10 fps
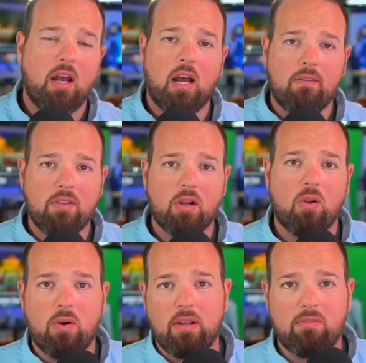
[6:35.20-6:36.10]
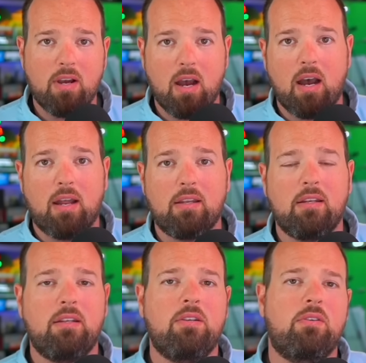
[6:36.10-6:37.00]
of the glory of God.
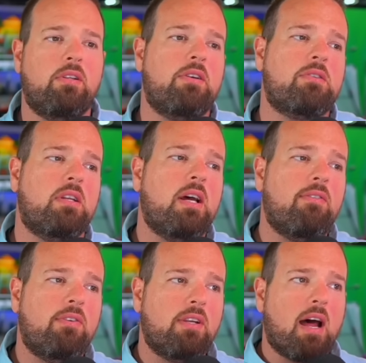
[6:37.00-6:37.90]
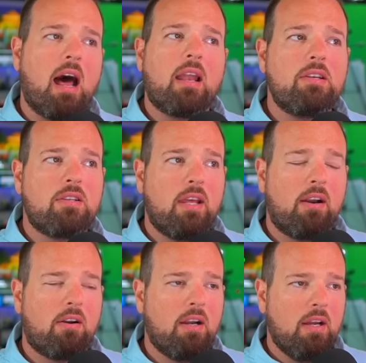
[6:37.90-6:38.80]
You, there's enough knowledge
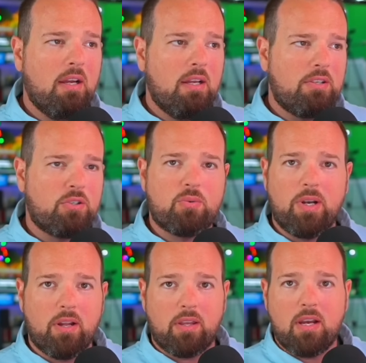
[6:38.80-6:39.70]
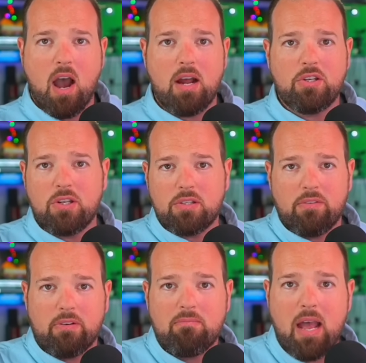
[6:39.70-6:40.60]
there just written on the conscience
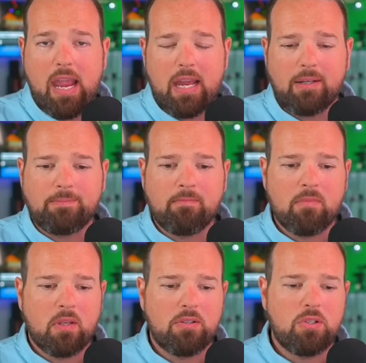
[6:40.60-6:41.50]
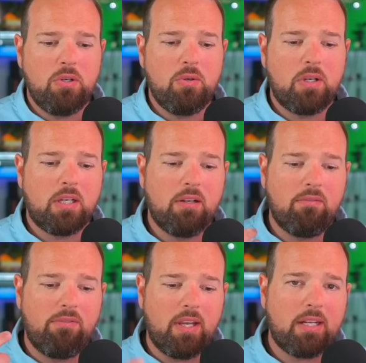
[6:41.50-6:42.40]
of a man to
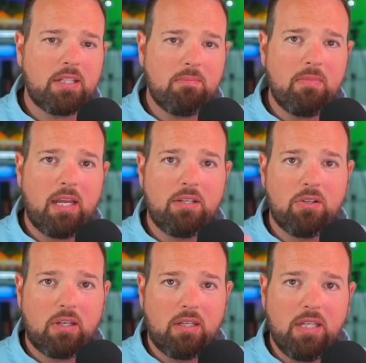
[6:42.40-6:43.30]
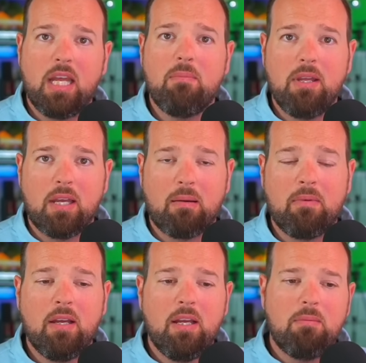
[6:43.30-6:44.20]
convict him and to condemn
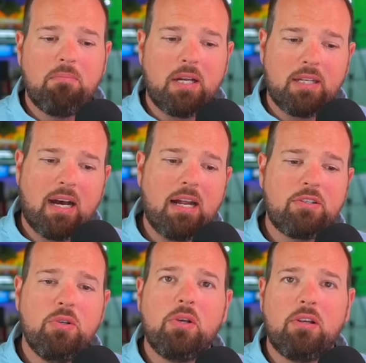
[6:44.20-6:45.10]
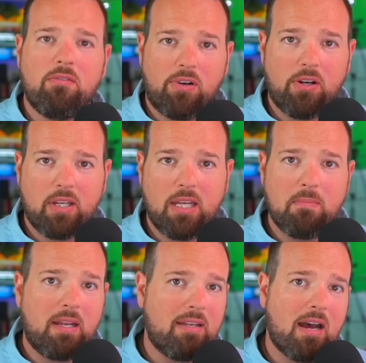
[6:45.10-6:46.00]
him, but not to convert
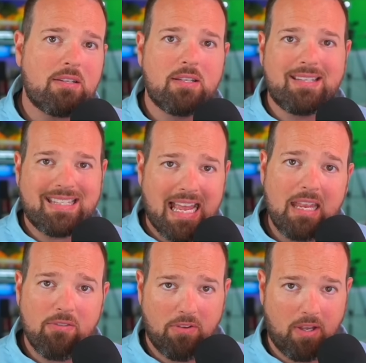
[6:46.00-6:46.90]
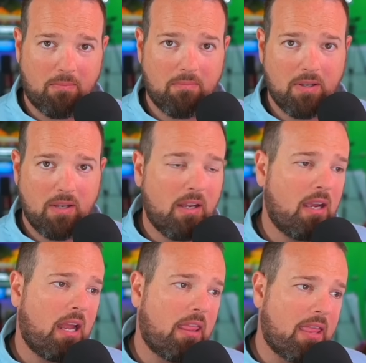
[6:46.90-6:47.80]
him and not to save him.
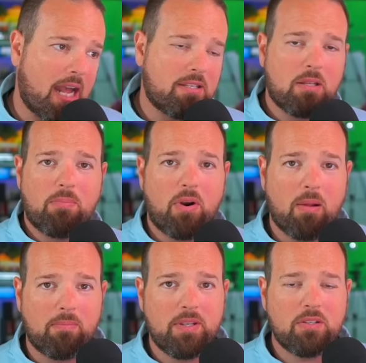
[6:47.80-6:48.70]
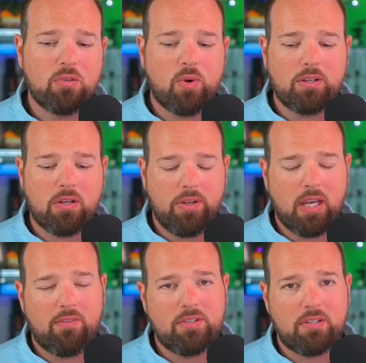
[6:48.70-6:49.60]
And that's the problem. This is what
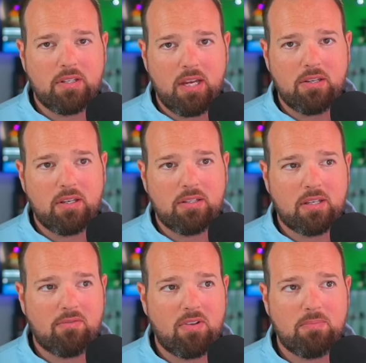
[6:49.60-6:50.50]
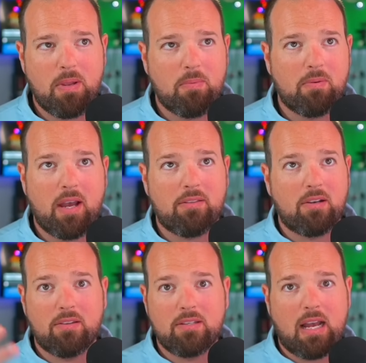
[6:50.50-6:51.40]
Tony Evans is teaching. He says if these people out
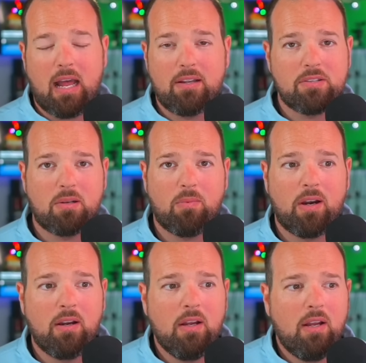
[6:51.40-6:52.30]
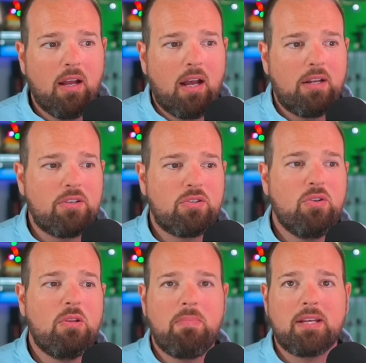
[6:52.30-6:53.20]
there in these islands somewhere uh, just
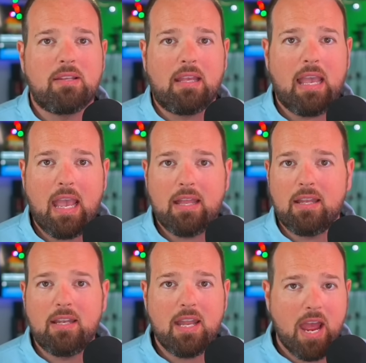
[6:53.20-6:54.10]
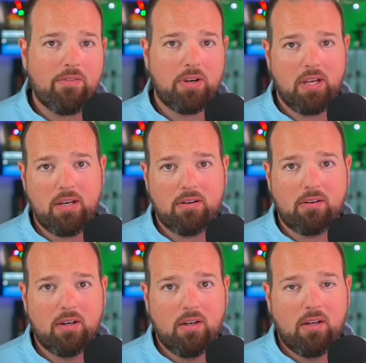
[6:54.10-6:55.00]
do the best they can. They never
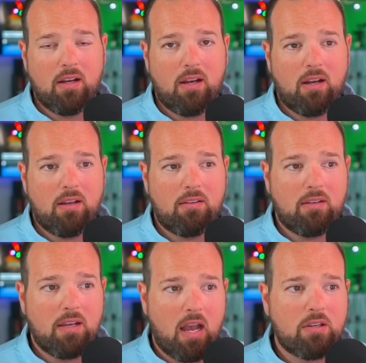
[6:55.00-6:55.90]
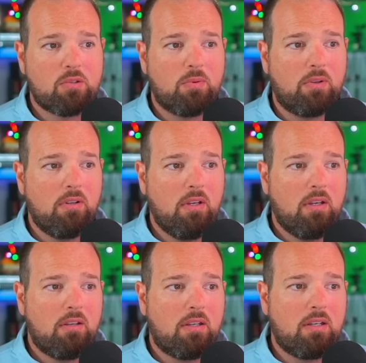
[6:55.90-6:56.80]
hear uh, the gospel.
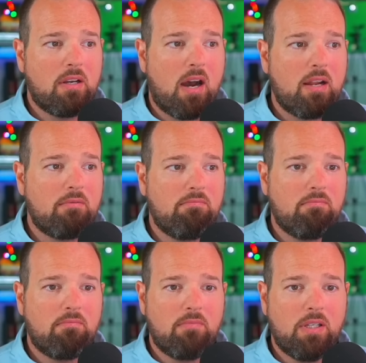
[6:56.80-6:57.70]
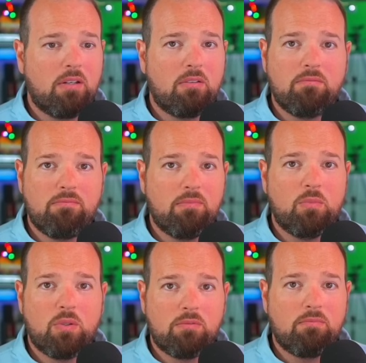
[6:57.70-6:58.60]
Then God, you know,
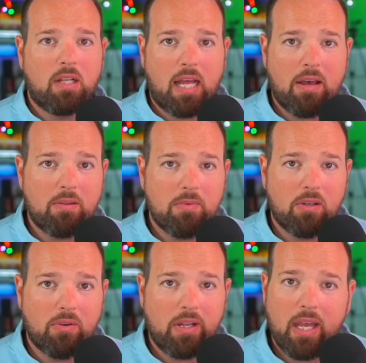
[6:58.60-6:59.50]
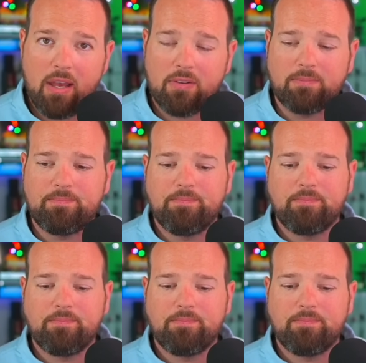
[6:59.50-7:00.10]
will allow them to go to heaven.